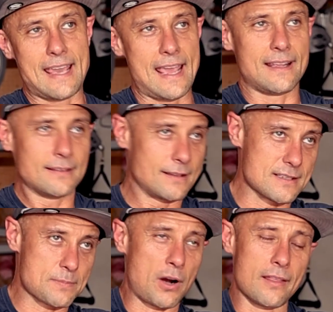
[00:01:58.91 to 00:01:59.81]
Kate
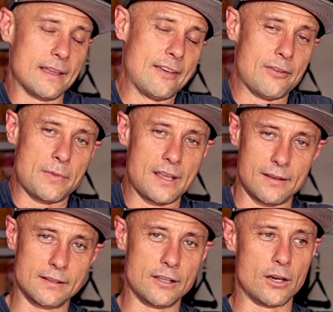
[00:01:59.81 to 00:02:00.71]
has probably given
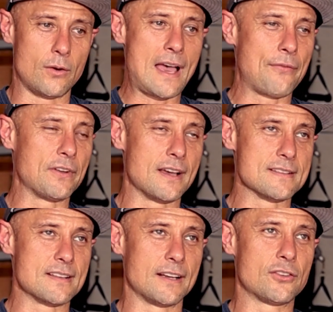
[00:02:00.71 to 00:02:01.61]
me, you know, half a
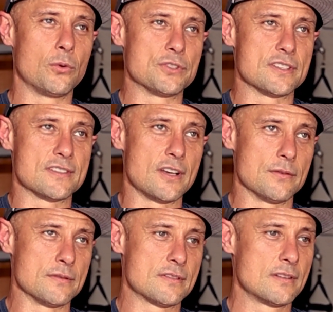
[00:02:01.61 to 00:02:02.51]
dozen "I told you
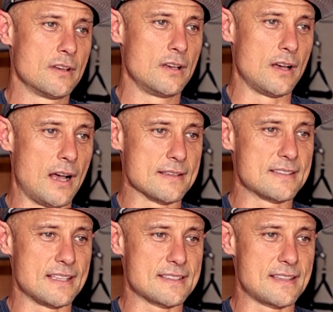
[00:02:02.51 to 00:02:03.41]
so's"
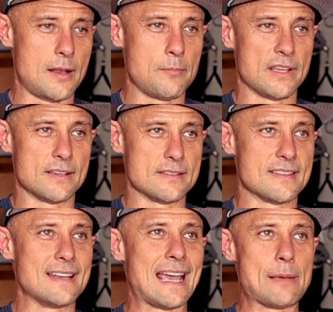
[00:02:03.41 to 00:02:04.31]
since then,
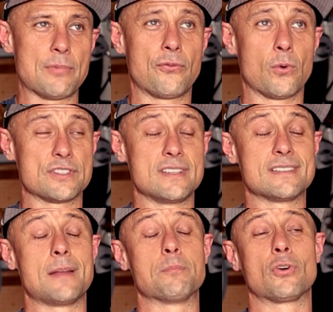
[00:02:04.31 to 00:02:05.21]
because the night before she
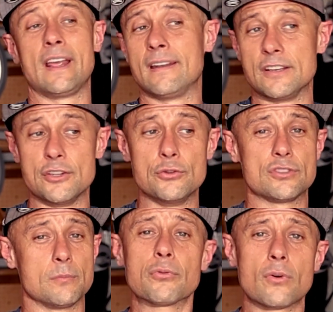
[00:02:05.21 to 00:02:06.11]
said, "Brandon, you
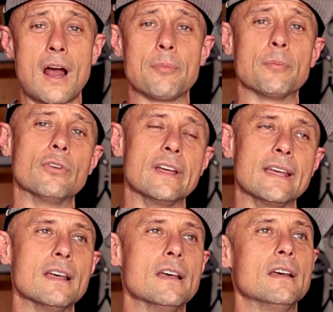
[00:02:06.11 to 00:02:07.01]
should
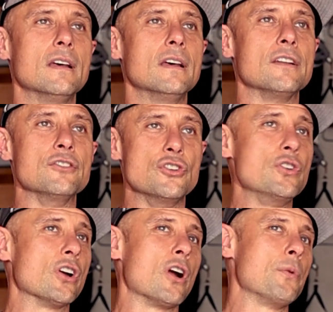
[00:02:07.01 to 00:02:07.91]
probably do
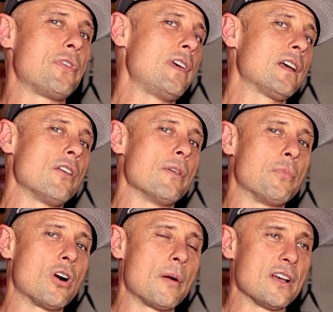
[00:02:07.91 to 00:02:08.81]
your own thing on the
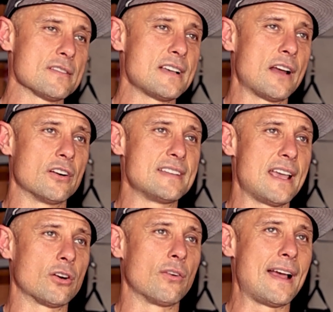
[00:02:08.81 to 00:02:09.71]
barbell side or
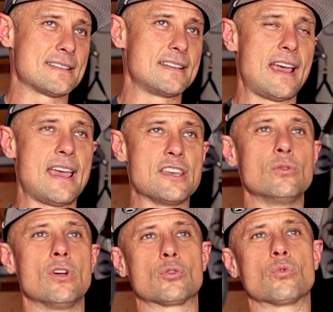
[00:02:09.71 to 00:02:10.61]
take a rest day.
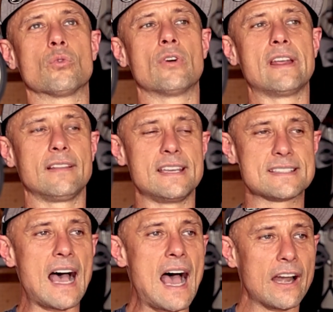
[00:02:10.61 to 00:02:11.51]
You look really
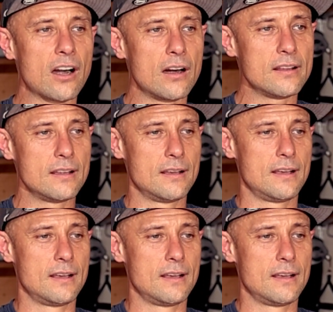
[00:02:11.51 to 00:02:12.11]
tired.